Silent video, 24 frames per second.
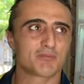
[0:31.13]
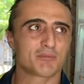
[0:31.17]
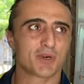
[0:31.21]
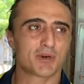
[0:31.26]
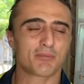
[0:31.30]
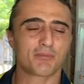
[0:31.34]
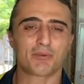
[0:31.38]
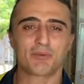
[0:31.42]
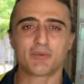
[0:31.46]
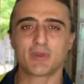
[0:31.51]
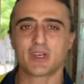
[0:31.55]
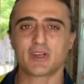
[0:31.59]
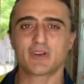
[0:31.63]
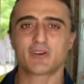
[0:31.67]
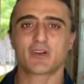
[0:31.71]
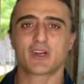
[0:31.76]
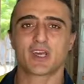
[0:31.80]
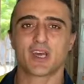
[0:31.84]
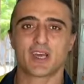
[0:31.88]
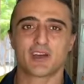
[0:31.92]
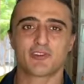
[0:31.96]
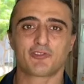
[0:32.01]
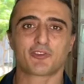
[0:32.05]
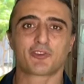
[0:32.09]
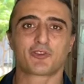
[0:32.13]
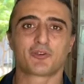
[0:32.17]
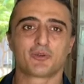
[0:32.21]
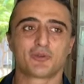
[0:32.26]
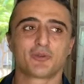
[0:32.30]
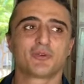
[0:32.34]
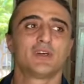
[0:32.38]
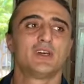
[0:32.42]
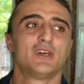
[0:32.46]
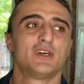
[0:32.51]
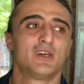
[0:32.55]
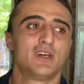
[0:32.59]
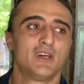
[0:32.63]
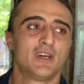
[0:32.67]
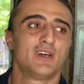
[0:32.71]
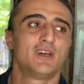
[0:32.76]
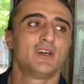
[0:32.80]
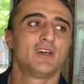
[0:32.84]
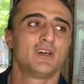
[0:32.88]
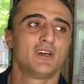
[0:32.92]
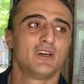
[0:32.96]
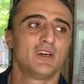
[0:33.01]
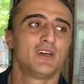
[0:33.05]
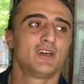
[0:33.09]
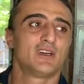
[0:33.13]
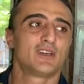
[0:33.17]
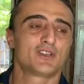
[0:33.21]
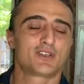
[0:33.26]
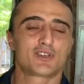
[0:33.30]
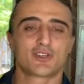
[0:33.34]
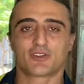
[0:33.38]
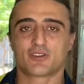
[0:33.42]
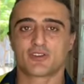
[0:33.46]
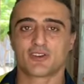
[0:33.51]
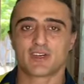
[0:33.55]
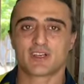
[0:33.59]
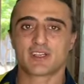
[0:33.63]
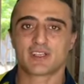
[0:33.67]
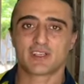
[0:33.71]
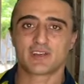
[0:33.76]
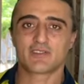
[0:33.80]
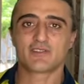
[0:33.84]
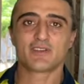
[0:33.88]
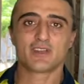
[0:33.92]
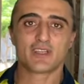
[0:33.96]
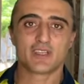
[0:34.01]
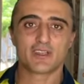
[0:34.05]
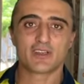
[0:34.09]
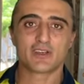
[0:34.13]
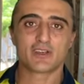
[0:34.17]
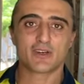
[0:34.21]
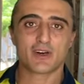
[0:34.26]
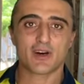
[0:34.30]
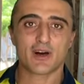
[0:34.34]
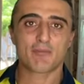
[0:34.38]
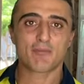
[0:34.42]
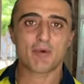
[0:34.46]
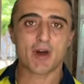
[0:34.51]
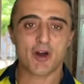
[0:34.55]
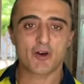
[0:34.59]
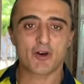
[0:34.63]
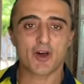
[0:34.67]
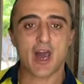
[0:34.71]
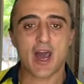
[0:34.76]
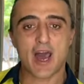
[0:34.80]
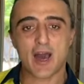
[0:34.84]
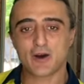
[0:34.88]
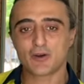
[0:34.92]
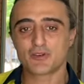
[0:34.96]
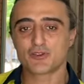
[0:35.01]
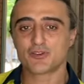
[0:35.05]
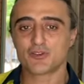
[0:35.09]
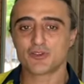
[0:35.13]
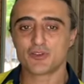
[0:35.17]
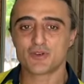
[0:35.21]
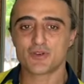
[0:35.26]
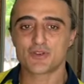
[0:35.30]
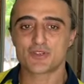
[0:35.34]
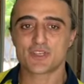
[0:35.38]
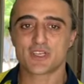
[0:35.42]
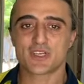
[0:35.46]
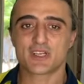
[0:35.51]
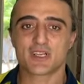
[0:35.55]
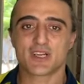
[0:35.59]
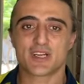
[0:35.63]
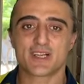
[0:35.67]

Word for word: Probably I'm gonna have to shot another video about how to use it.